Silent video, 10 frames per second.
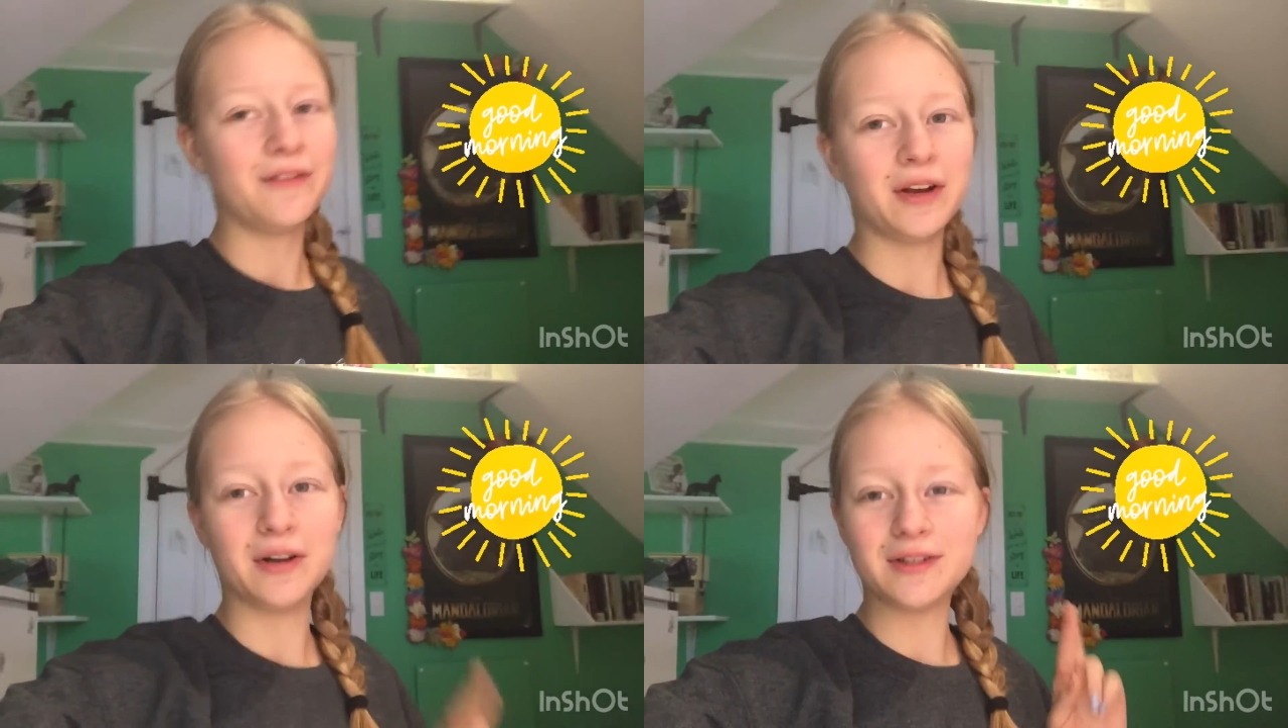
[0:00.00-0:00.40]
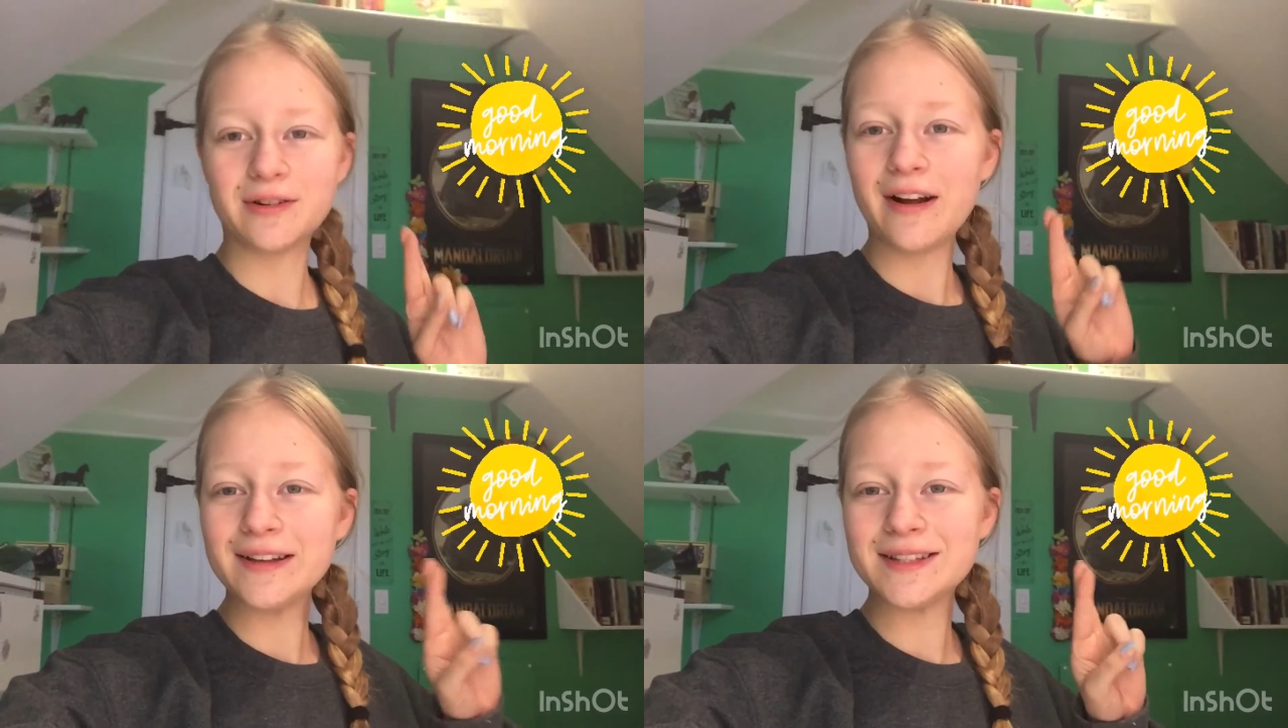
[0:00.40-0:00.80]

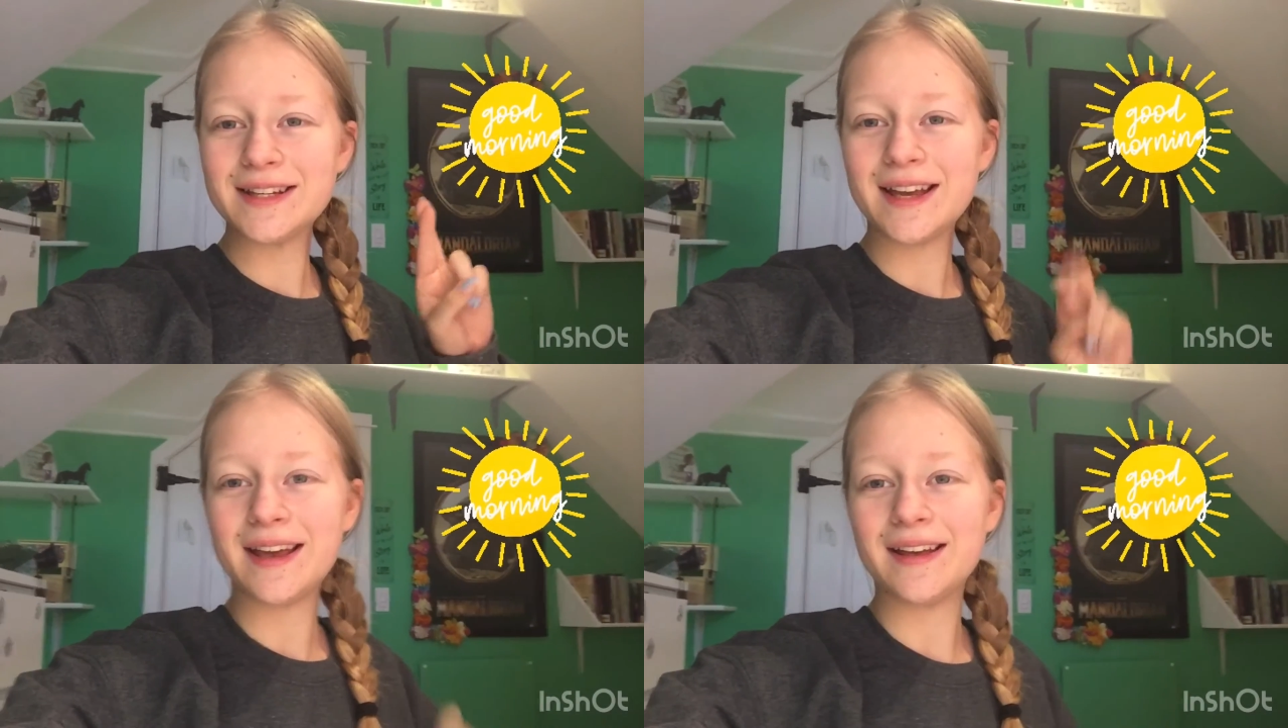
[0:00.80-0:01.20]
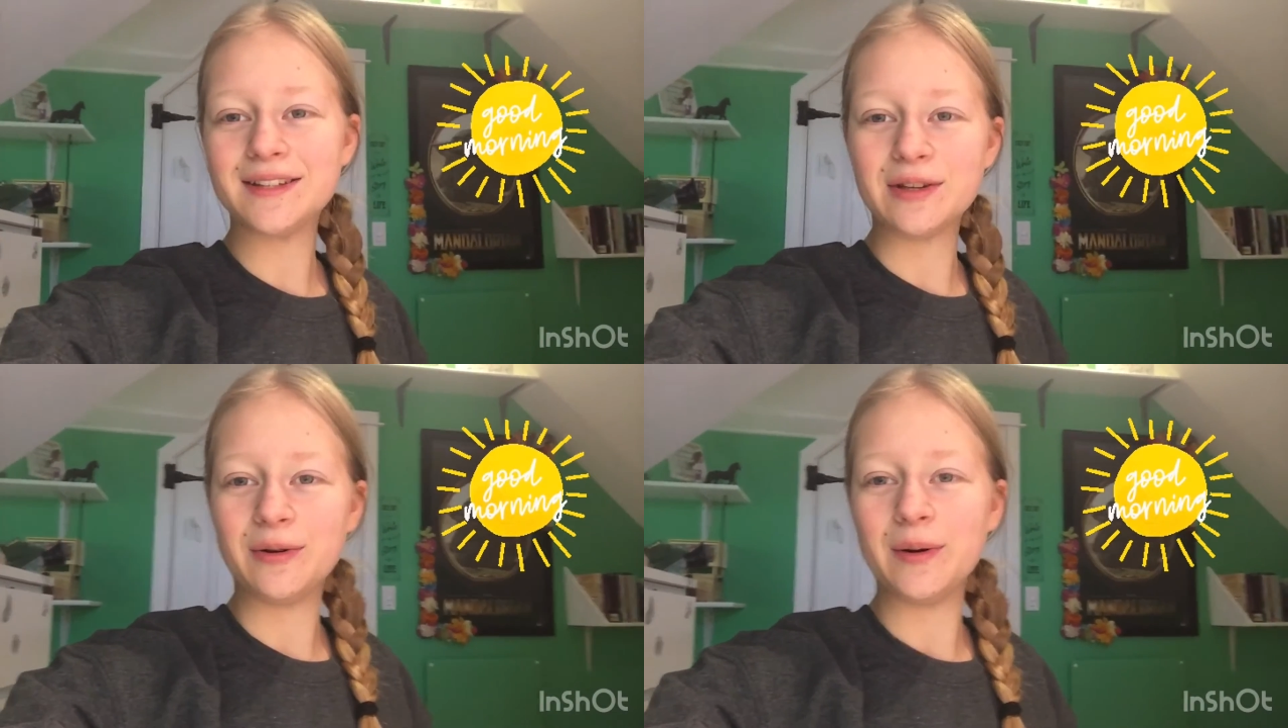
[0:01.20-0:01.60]
Fingers crossed.
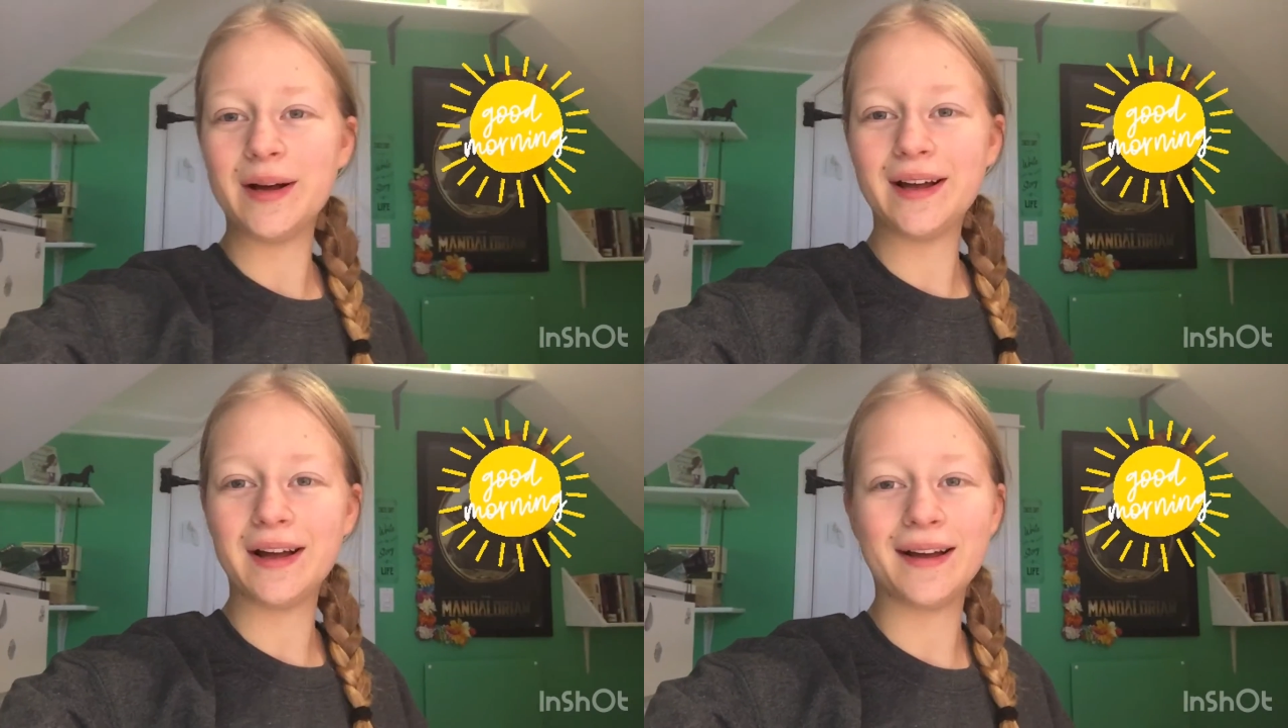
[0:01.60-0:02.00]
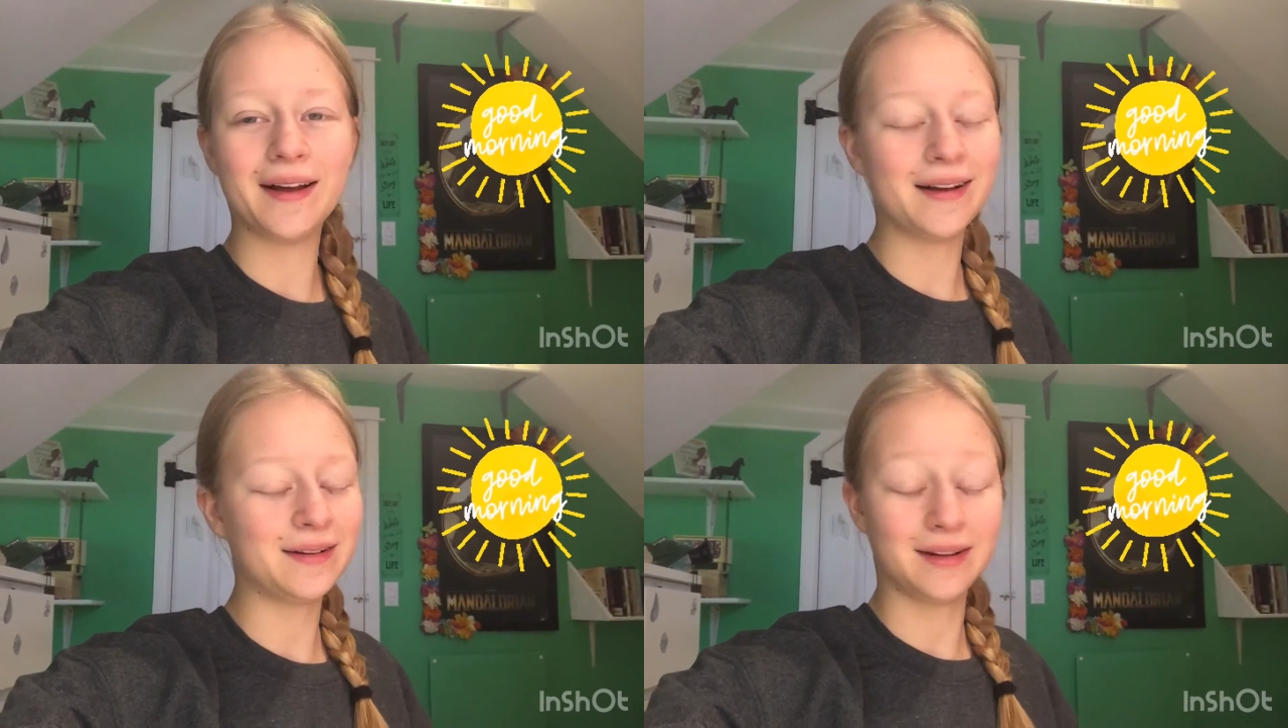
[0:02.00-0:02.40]
So, all
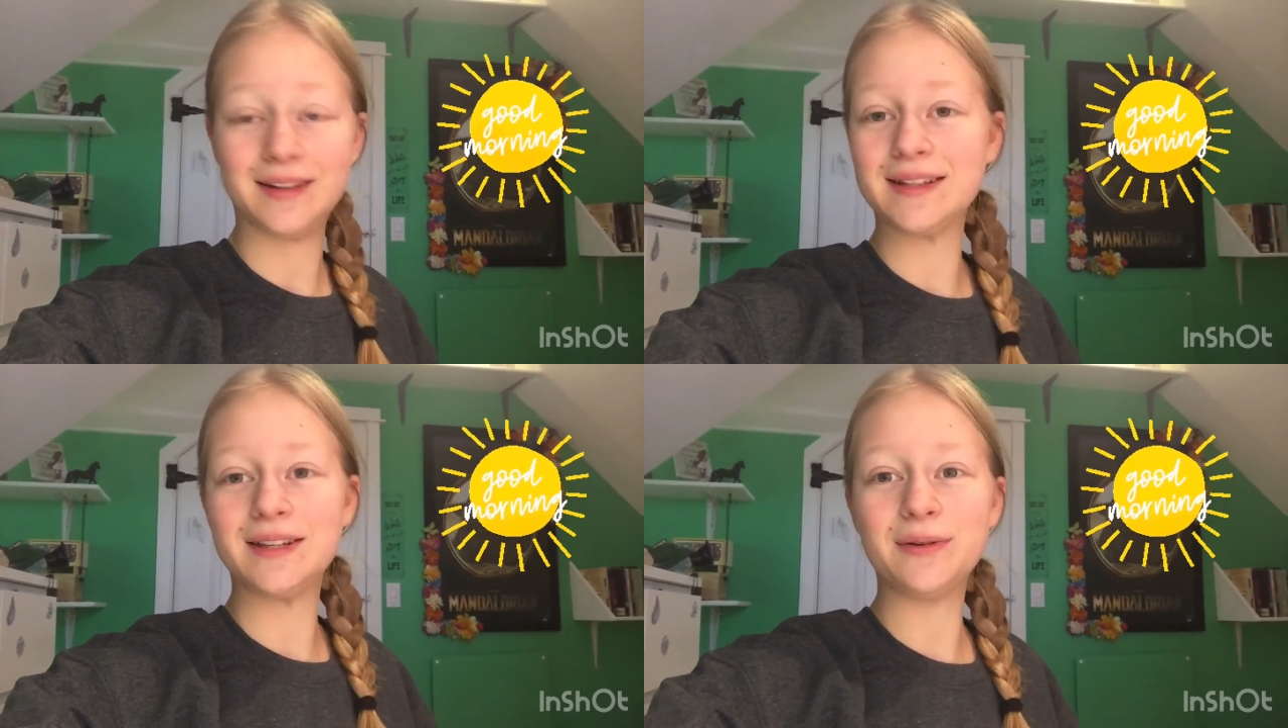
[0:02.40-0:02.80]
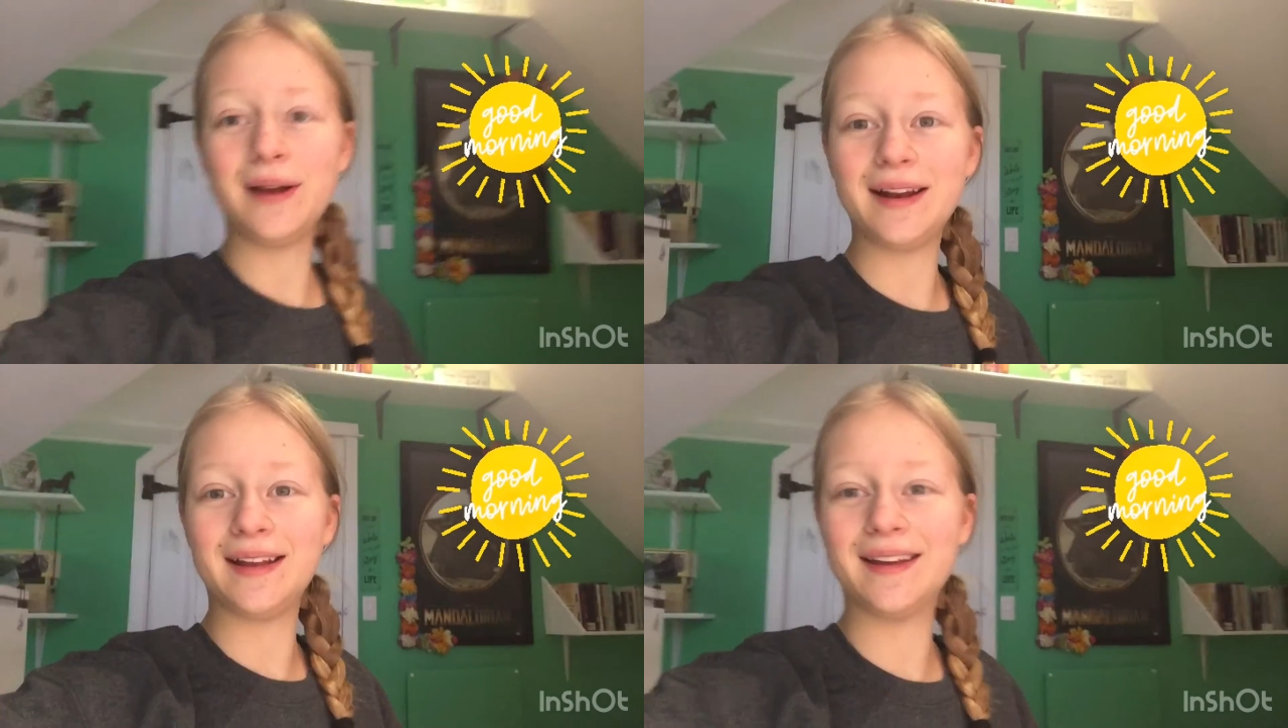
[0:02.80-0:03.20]
right, let's get to
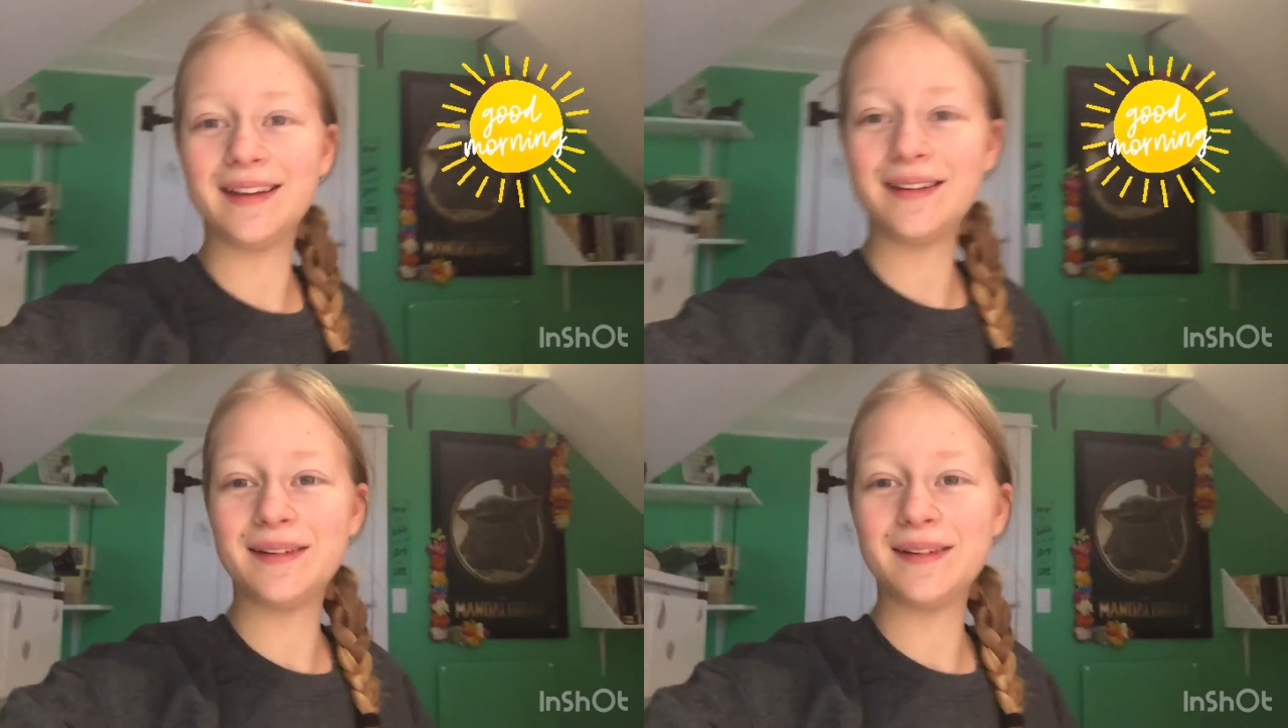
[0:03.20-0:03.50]
writing.